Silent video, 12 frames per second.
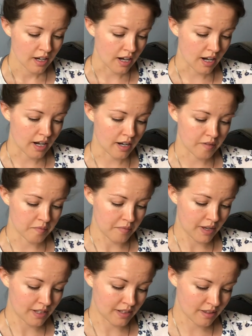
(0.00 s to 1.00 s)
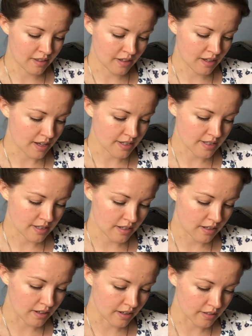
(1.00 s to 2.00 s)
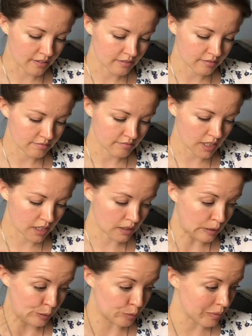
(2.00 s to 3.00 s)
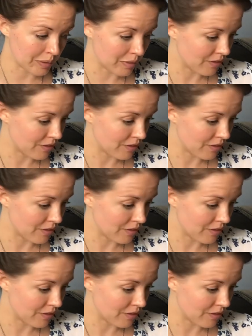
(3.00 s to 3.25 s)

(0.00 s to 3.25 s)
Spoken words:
And I think I see a loom in my